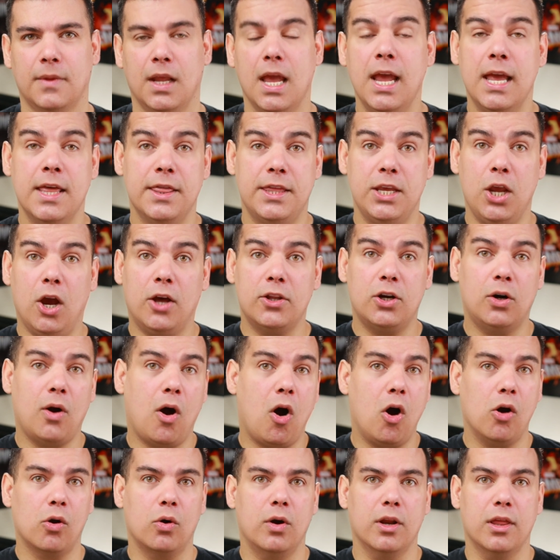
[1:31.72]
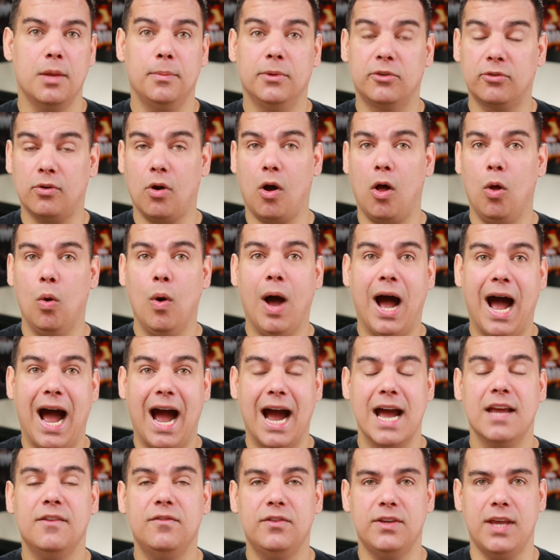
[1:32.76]
The other algorithm is called
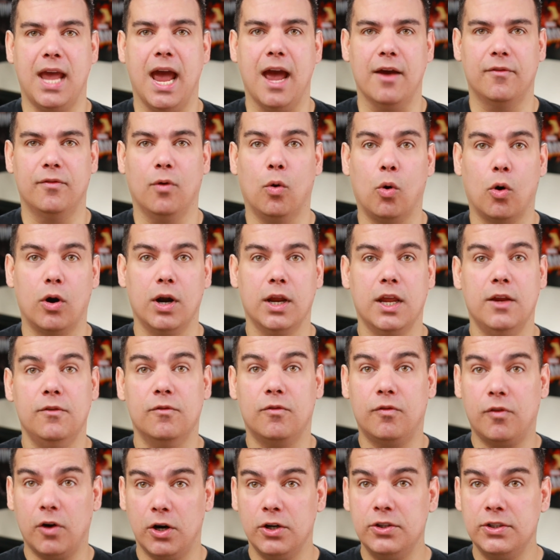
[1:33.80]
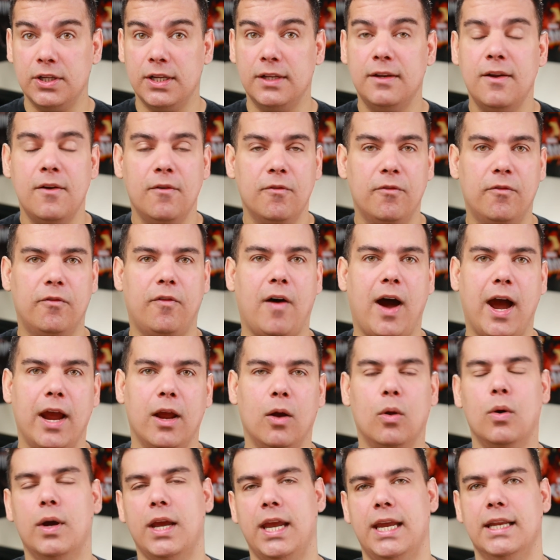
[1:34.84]
IVF, or Inverted
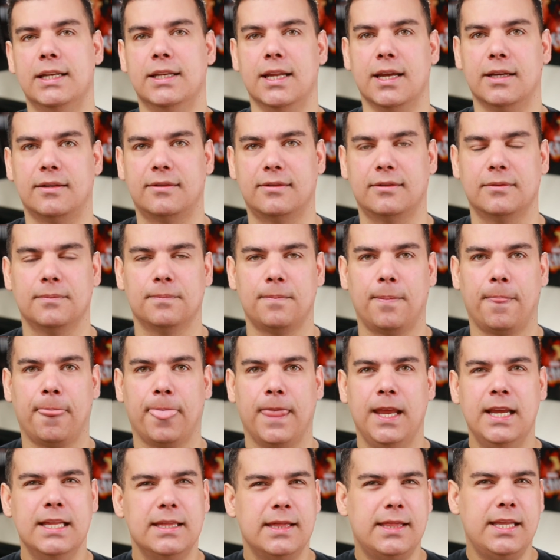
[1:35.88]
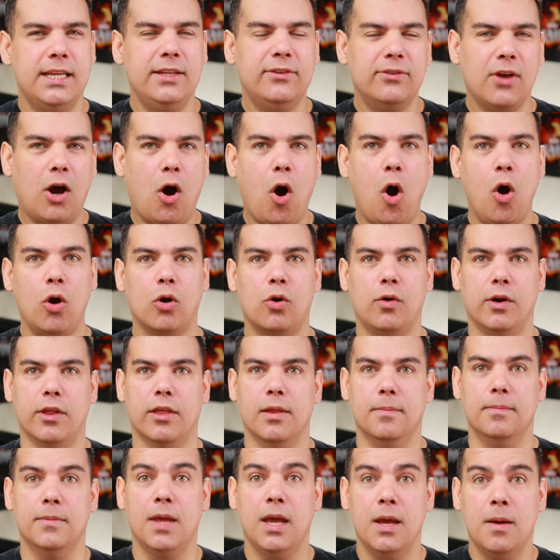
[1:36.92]
File Index. This
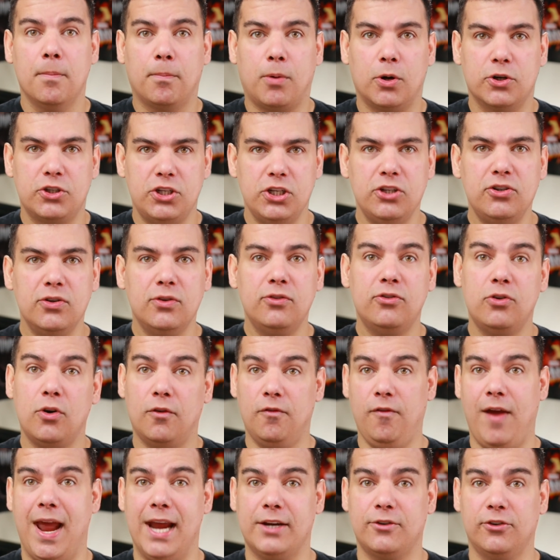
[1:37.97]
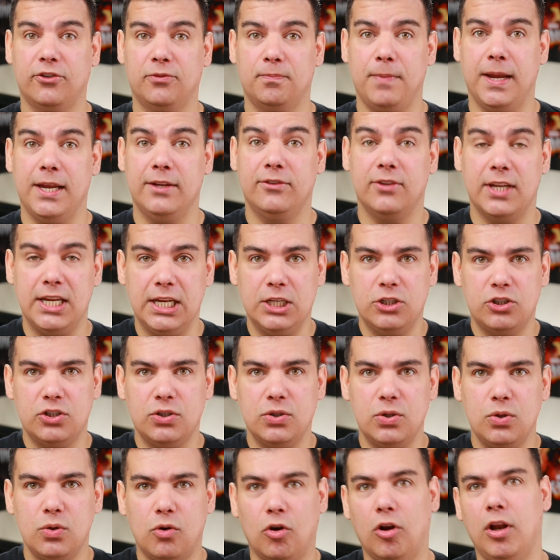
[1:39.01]
algorithm partitions your vector space
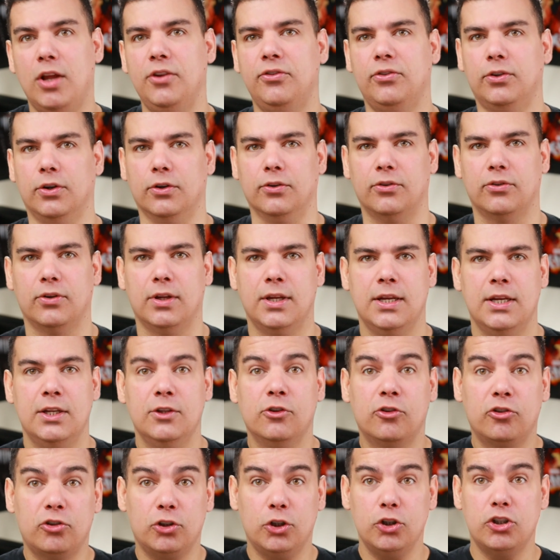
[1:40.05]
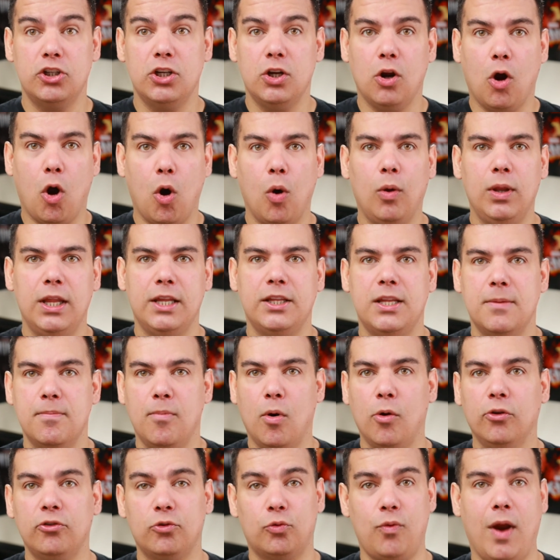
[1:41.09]
into clusters, searching only the
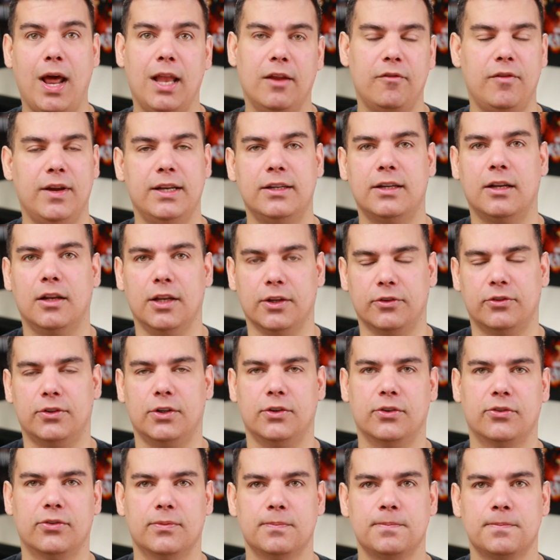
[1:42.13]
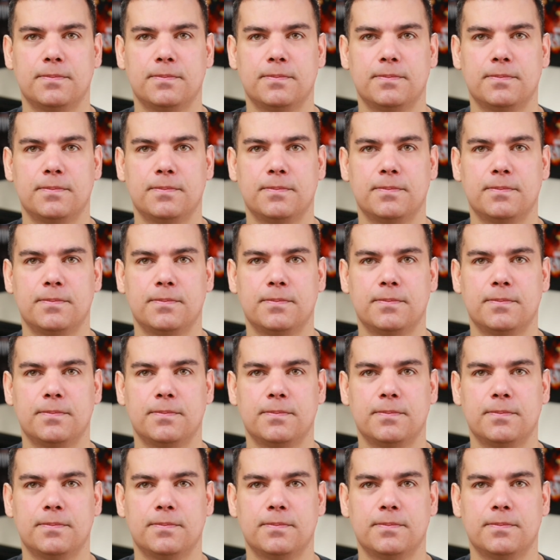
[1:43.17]
most relevant clusters.